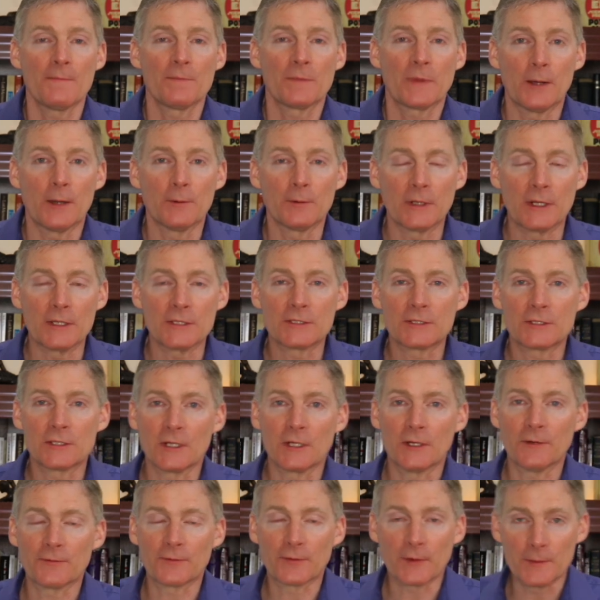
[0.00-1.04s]
And when I stood
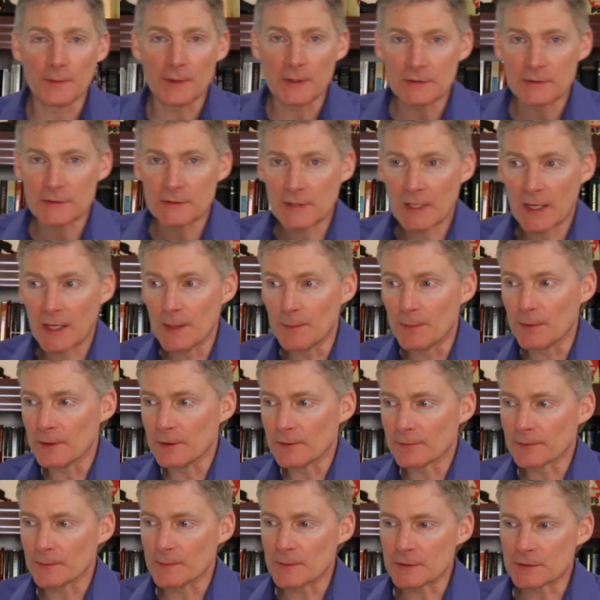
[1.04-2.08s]
up from the table,
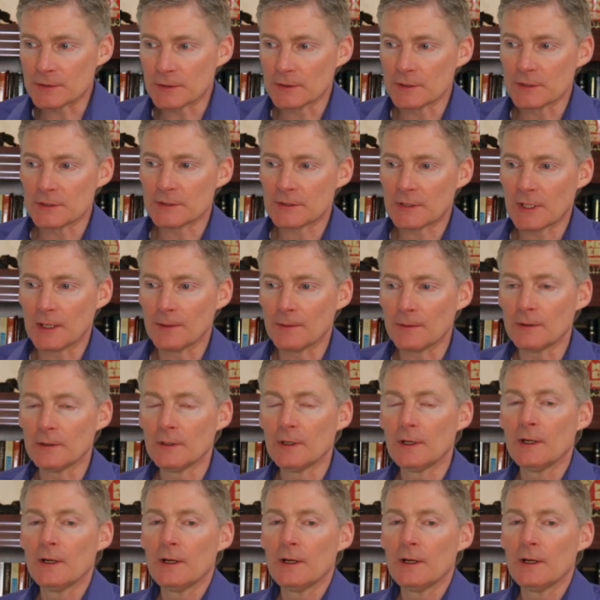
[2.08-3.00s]
from the surgeon's table,